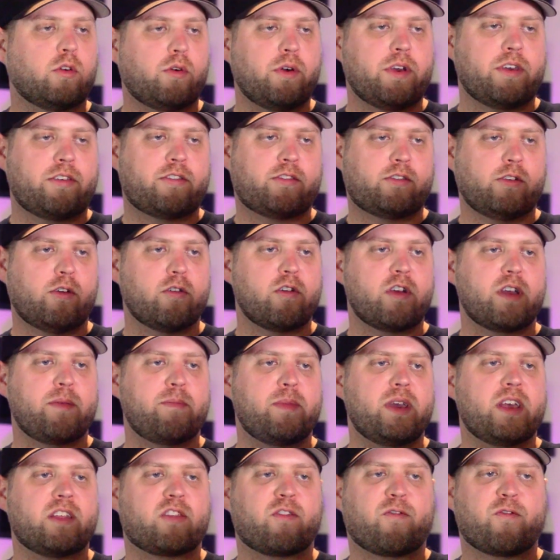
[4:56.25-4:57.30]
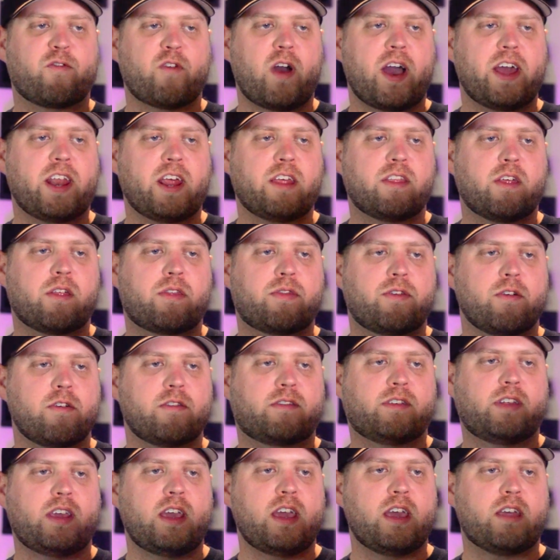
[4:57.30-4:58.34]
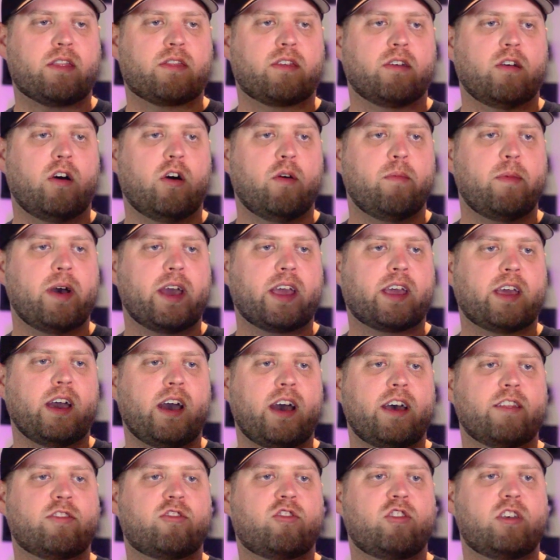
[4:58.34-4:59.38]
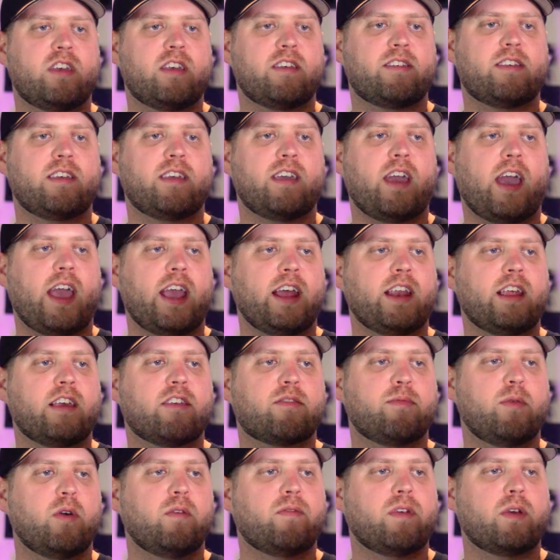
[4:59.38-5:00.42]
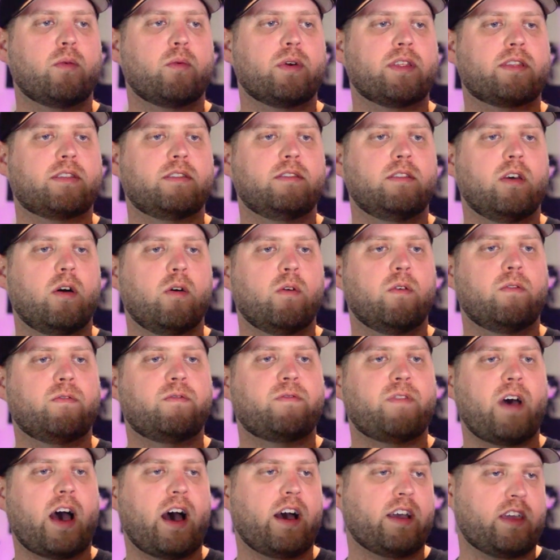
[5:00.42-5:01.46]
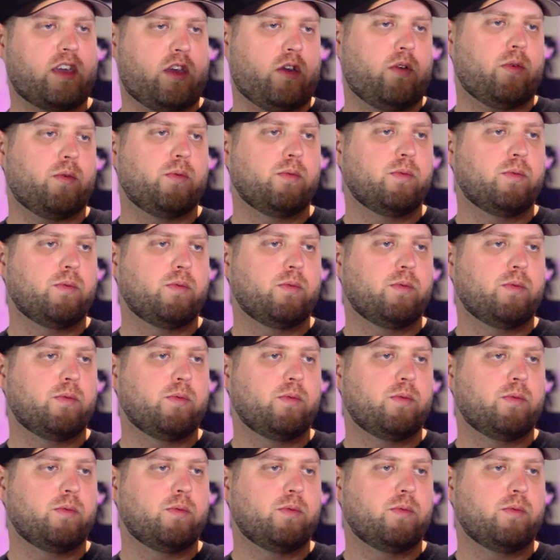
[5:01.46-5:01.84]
Toy Story meets Friday the 13th. Oh my god, cheesy 80s movie with no value.